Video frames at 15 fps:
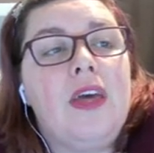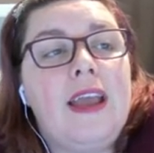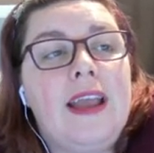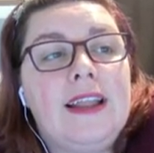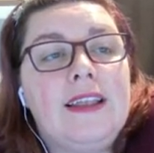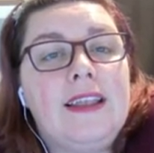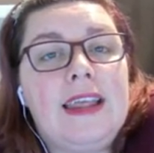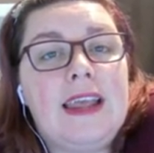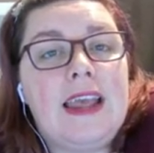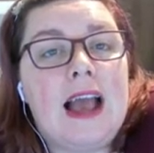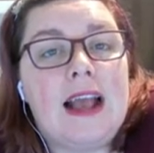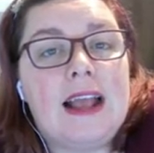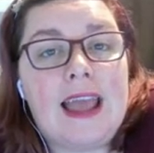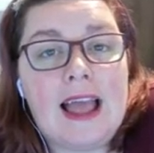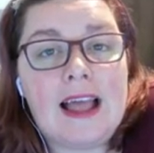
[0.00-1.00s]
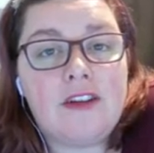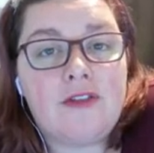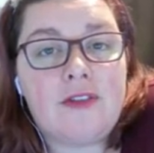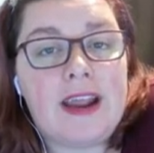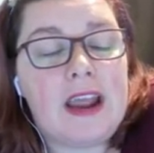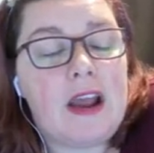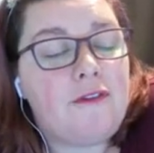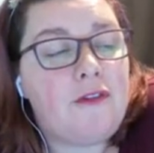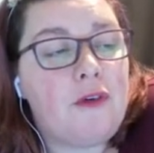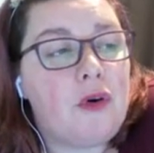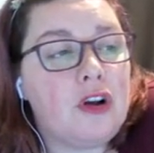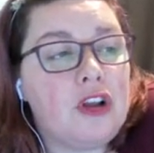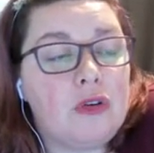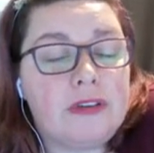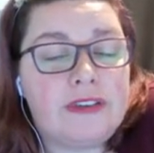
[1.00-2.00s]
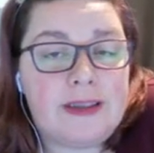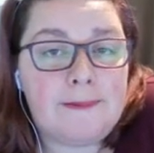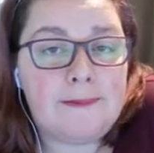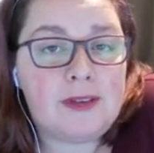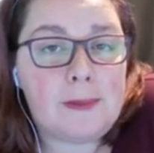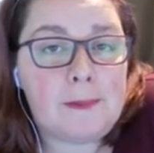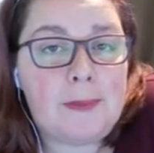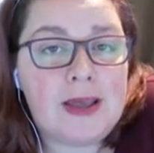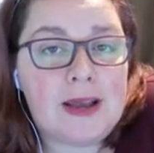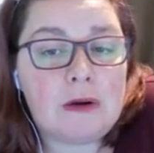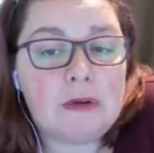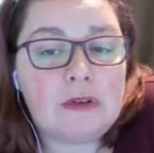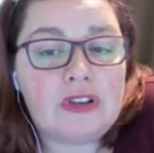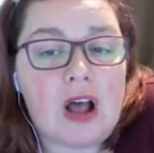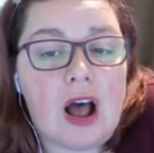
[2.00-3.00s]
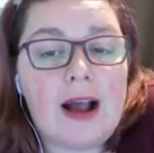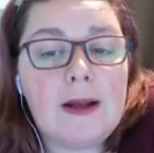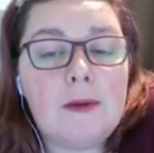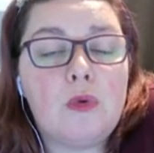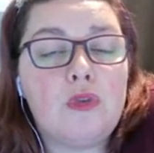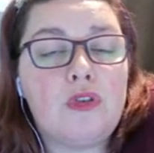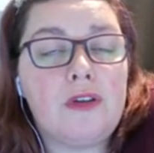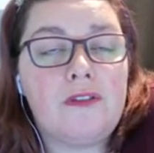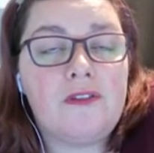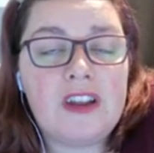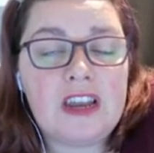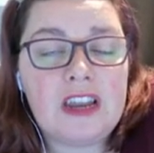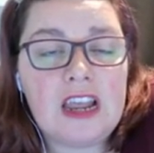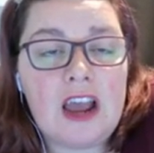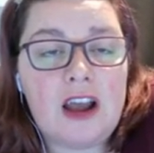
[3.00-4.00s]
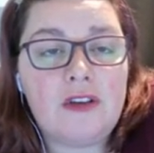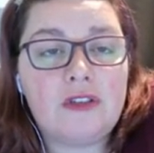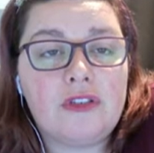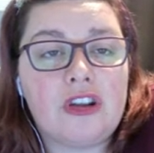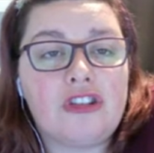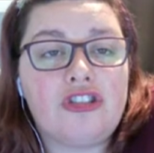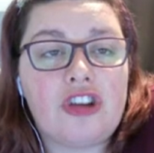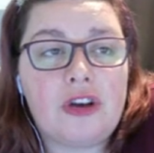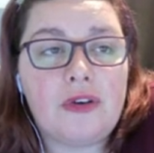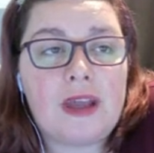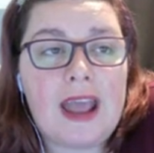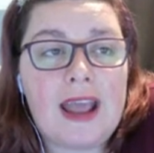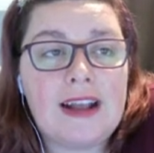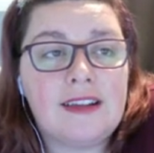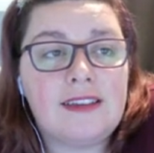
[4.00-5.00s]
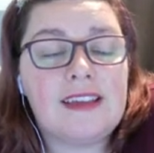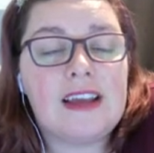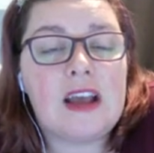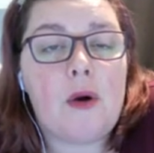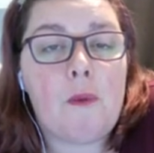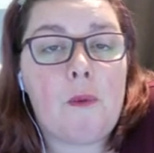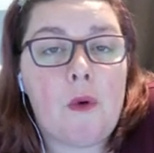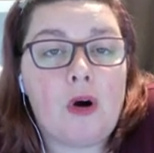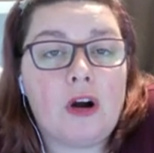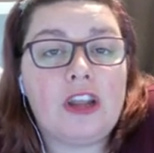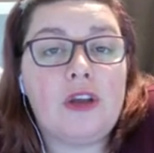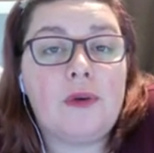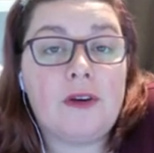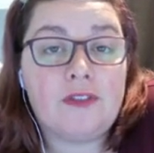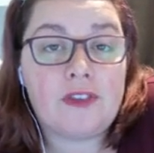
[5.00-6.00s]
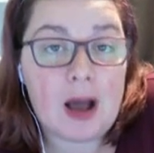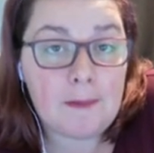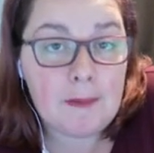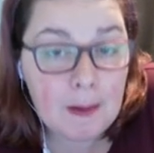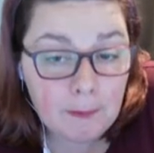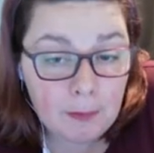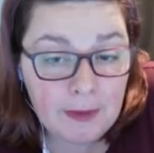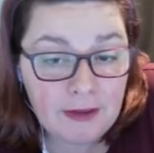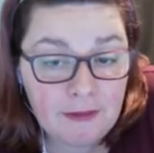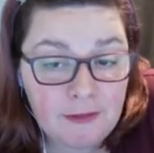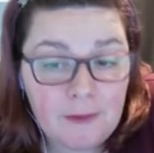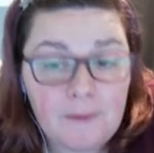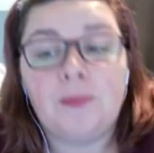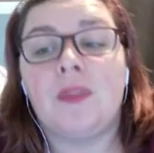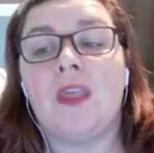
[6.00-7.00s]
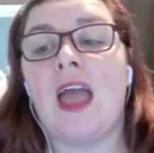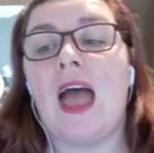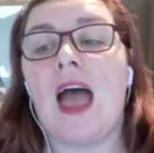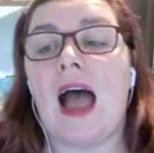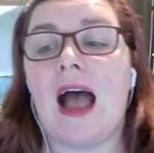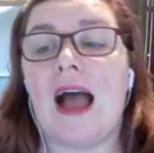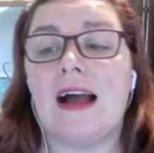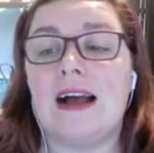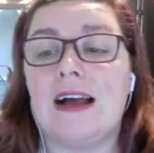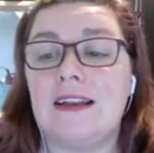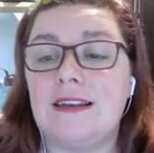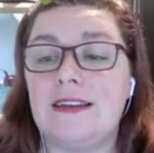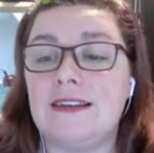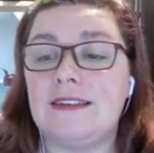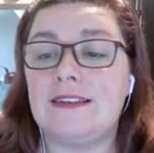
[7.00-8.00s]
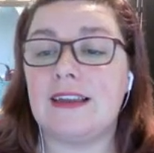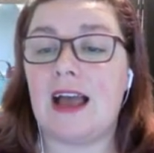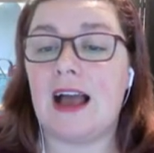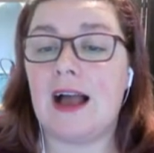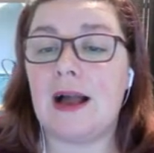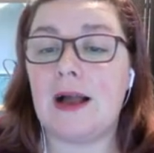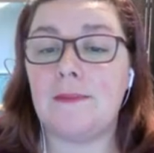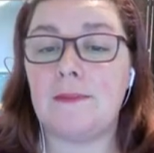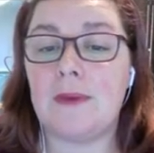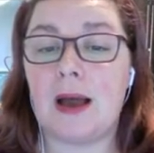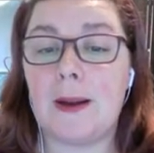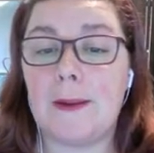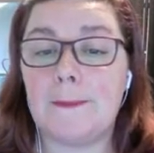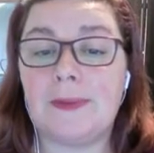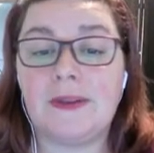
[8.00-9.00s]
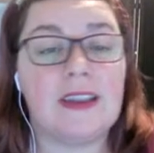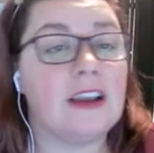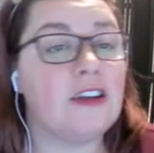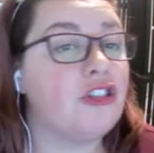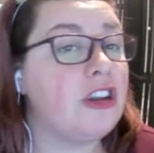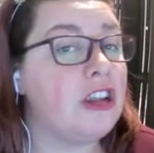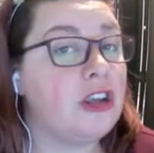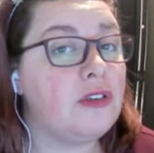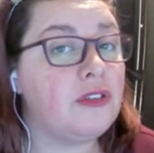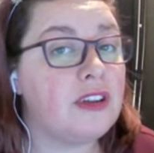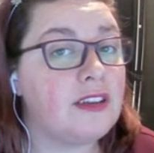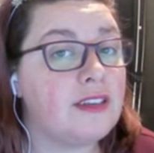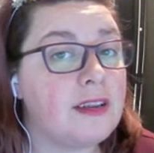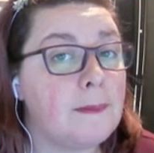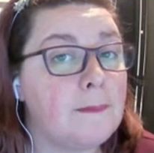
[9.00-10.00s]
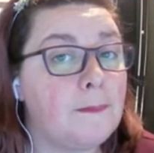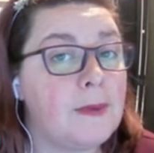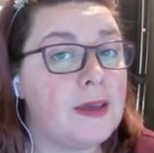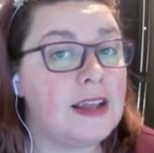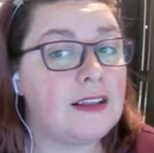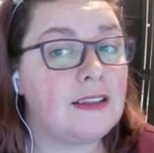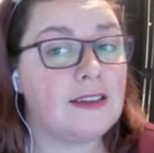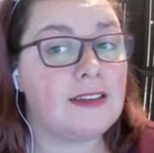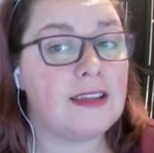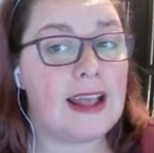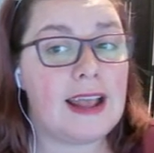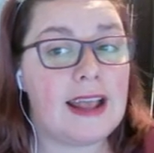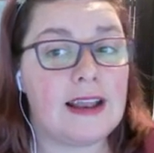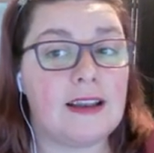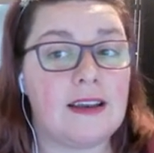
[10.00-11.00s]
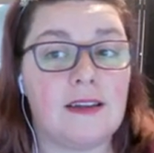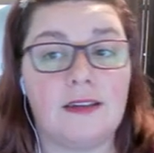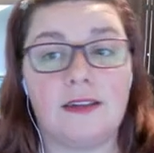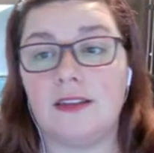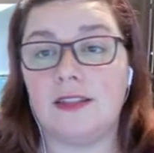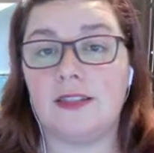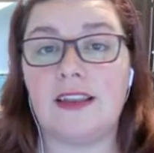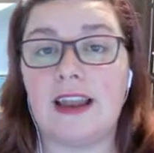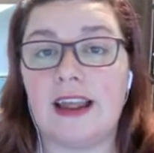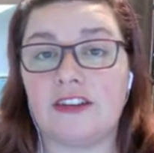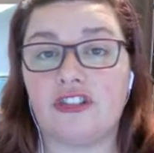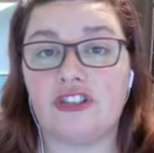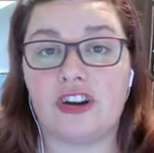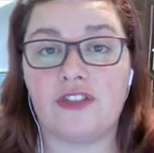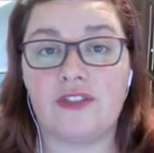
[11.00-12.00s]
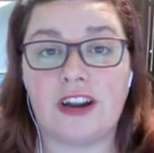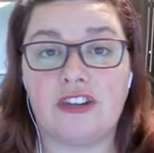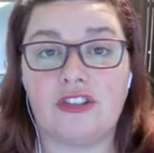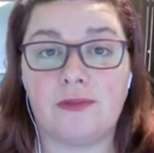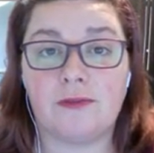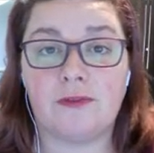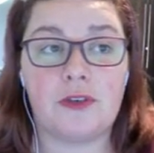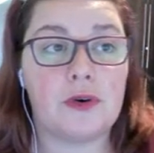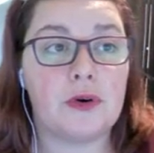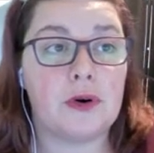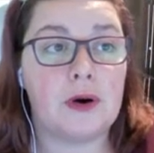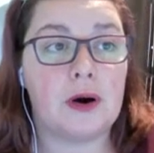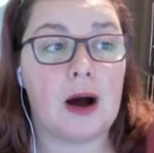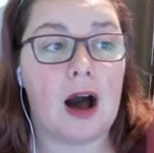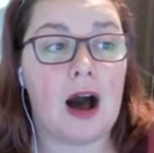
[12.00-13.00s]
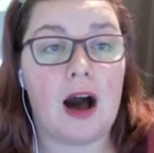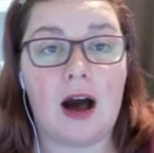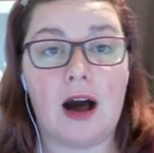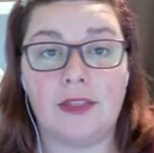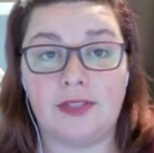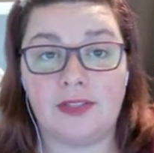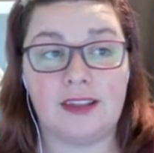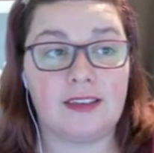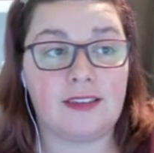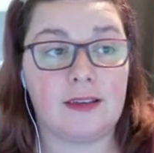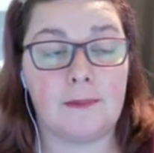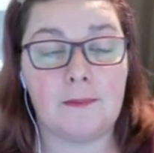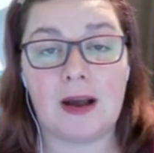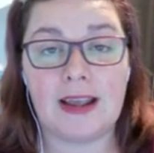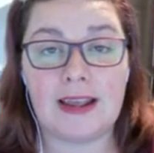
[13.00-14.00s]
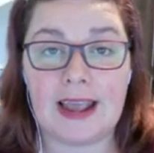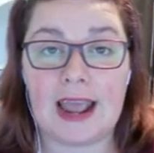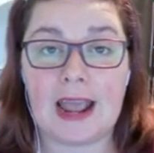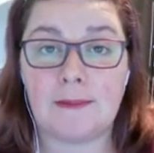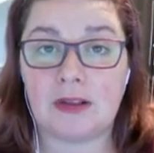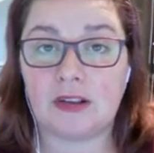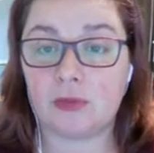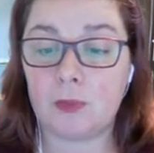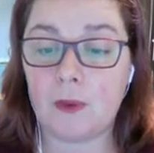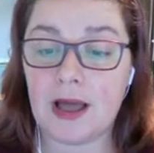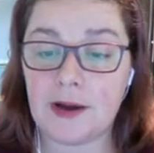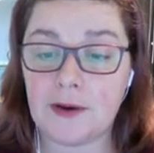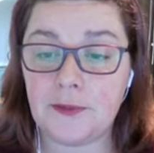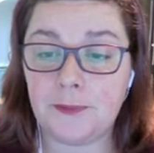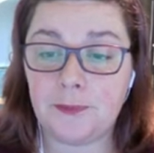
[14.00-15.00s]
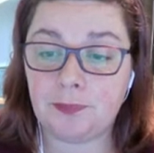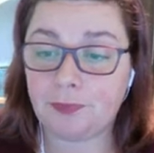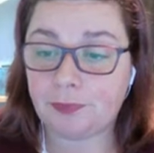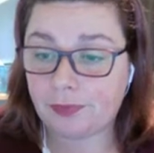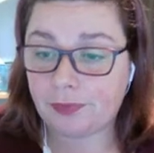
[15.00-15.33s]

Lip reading: in the gallery for your Sims and builds, I will do videos showcasing what you have come up with, and potentially using some bits in the next generation for my game as well.